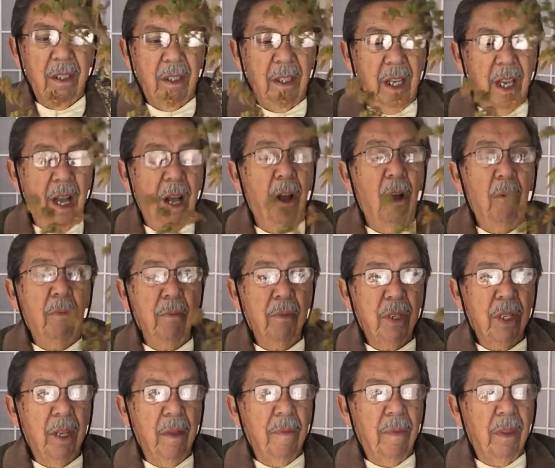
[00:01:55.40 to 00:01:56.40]
the
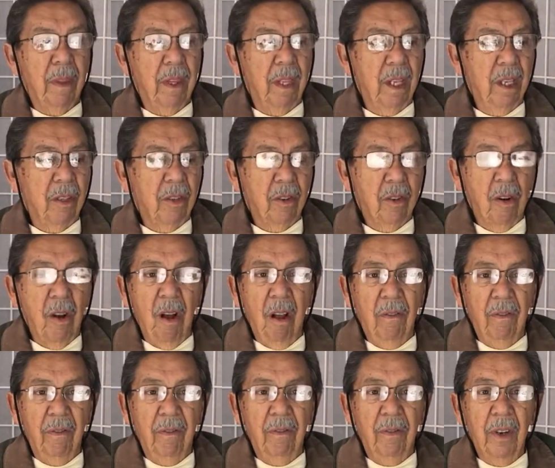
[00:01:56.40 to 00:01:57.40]
elms, these are
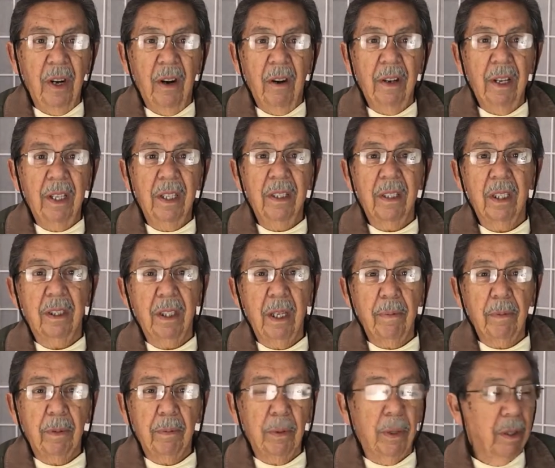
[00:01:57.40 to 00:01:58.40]
all very
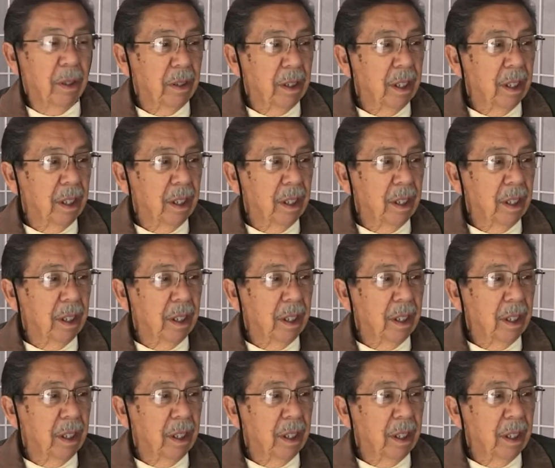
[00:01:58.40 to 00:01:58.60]
susceptible.